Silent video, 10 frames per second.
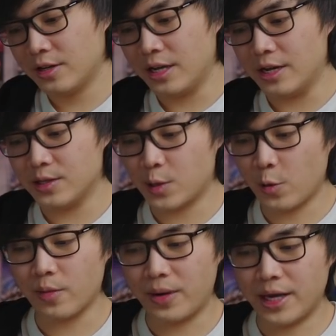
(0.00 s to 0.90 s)
Yeah, so
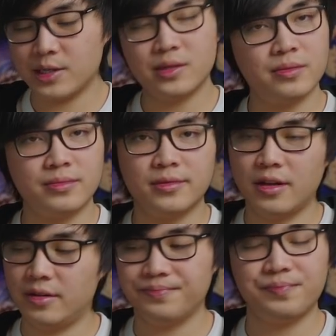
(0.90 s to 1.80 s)
the base,
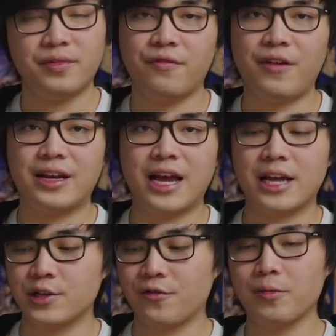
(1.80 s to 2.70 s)

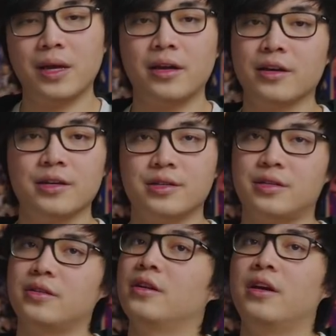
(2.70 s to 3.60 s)
fantastic for me,
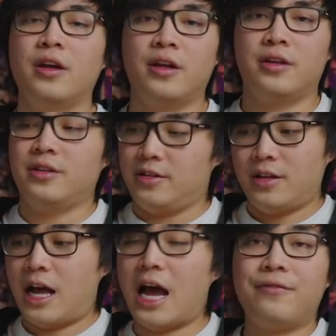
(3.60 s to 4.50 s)
because
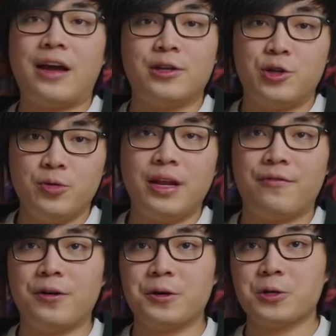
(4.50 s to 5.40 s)
I've had too many
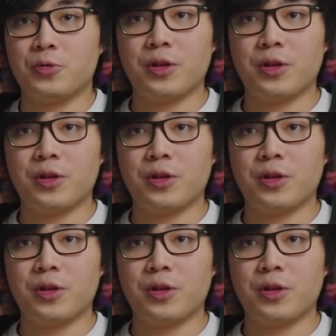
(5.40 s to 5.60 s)
figures where